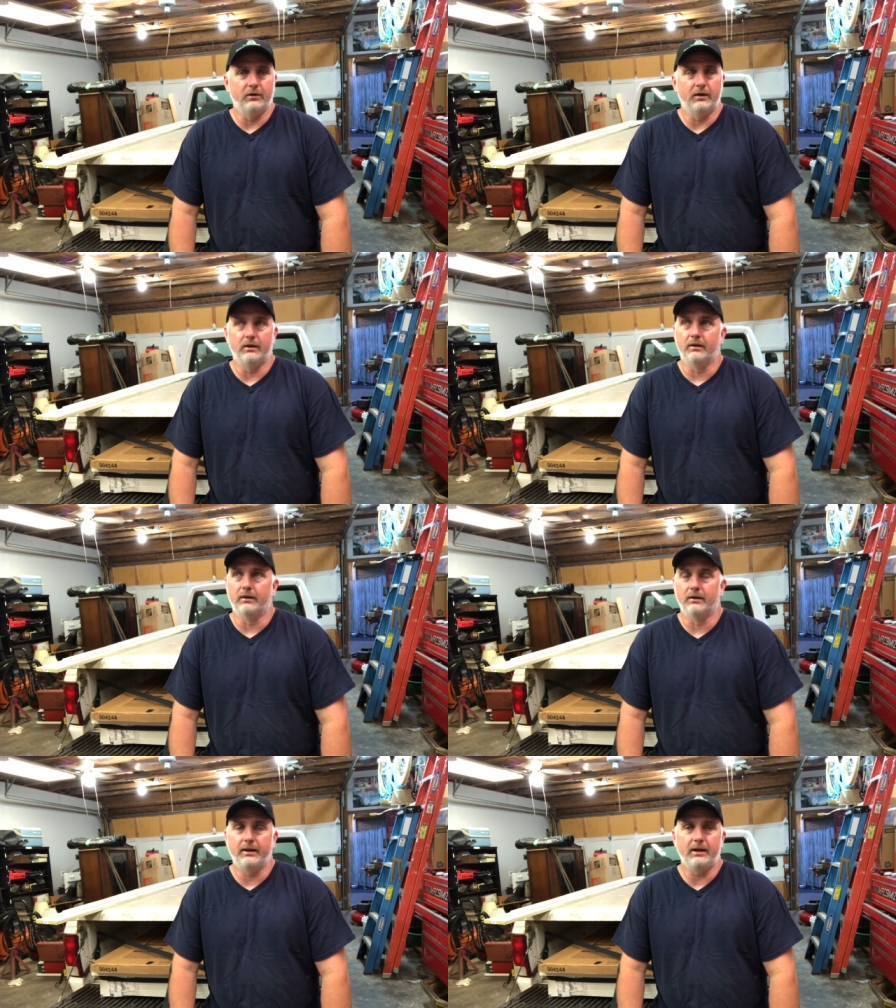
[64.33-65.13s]
the
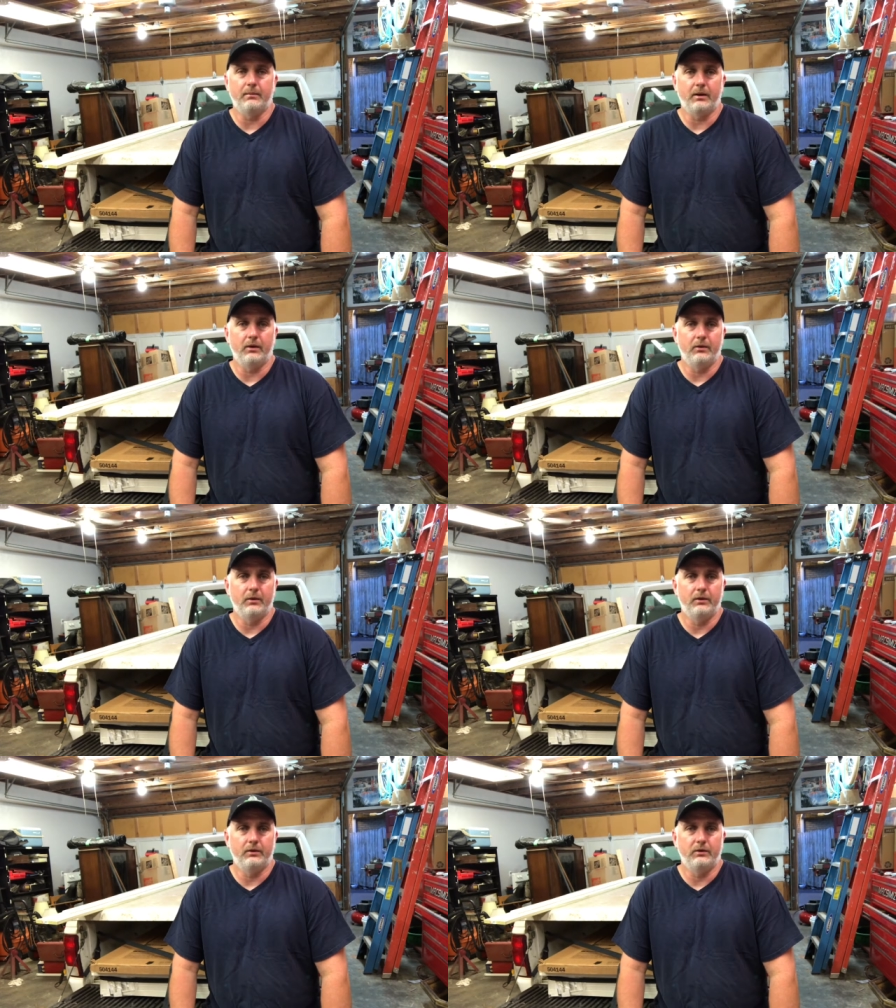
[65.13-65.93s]

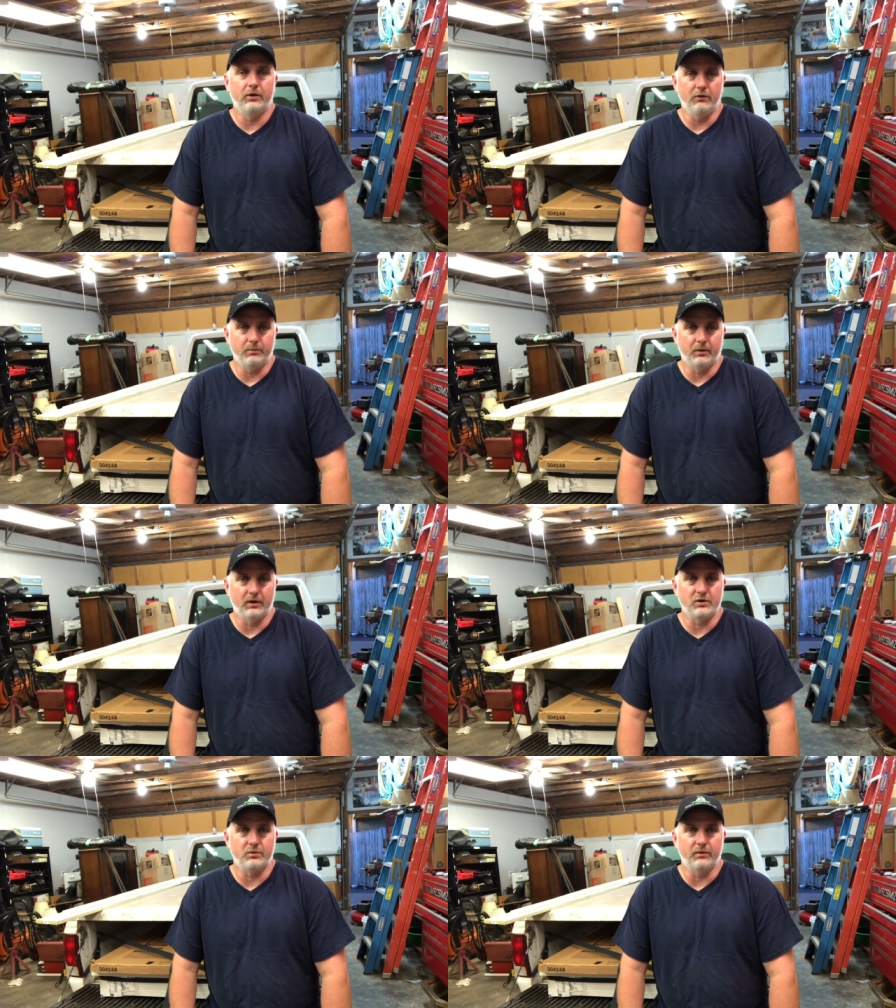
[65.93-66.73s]
Leobo
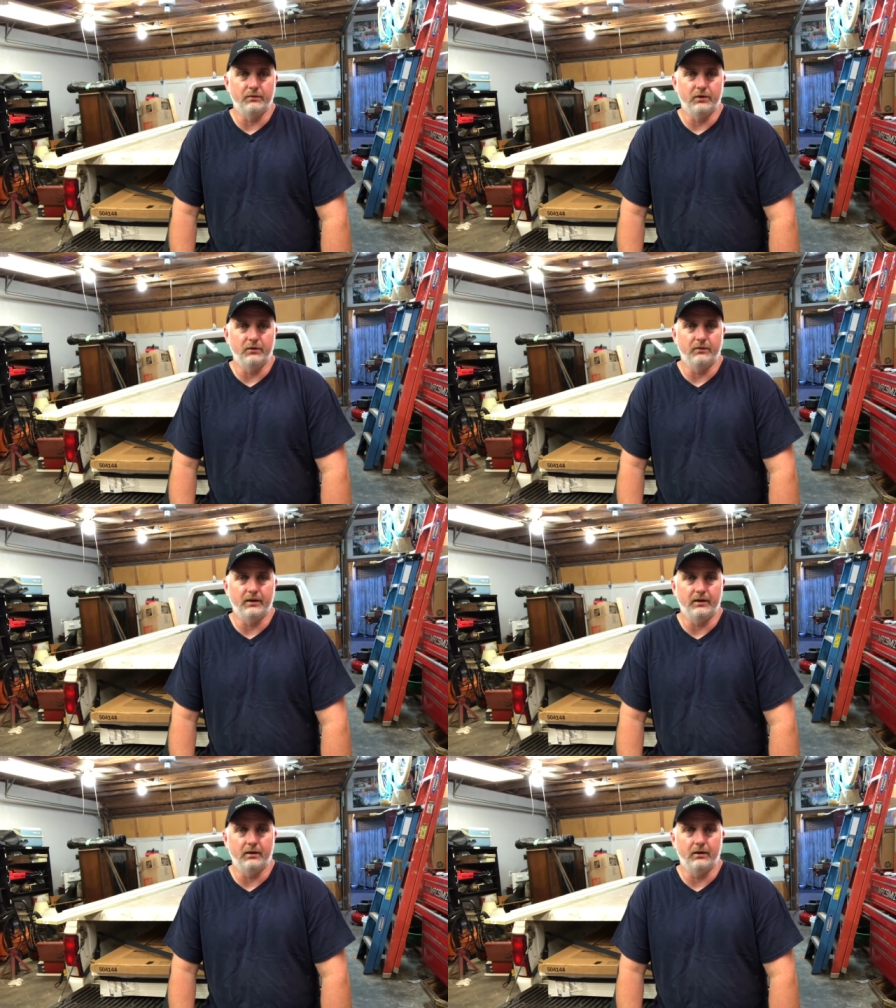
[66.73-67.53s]
toothbrush review
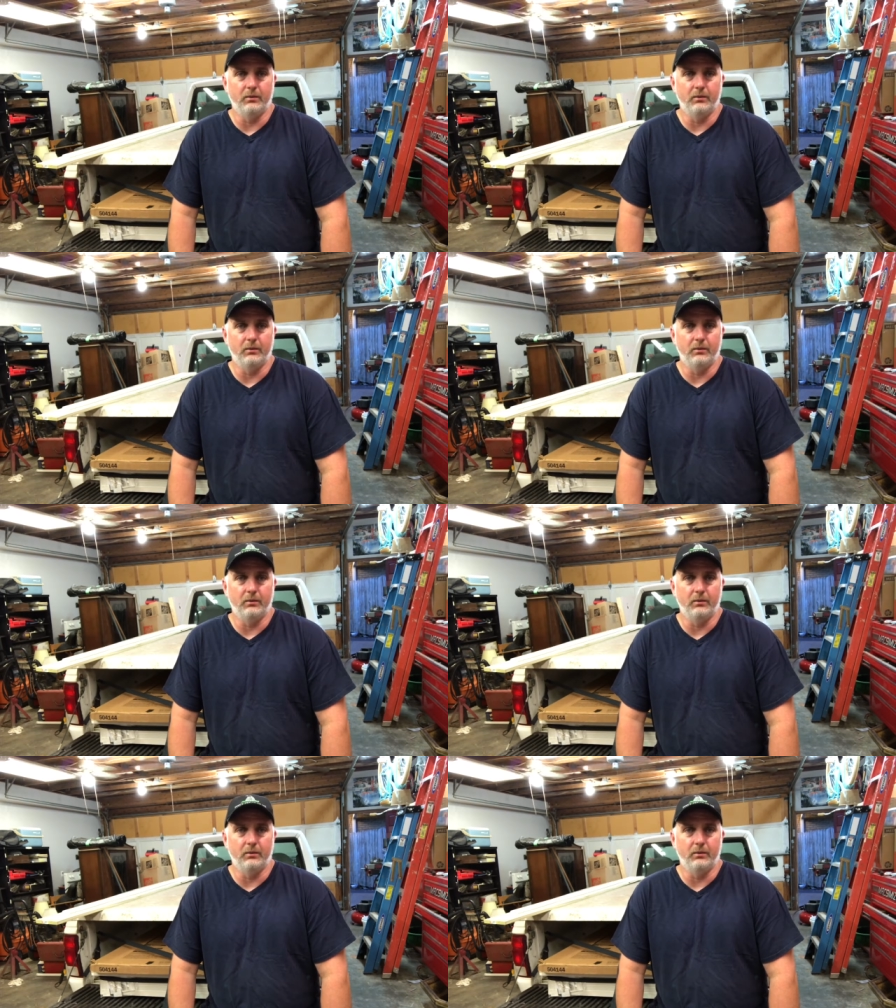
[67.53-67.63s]
video.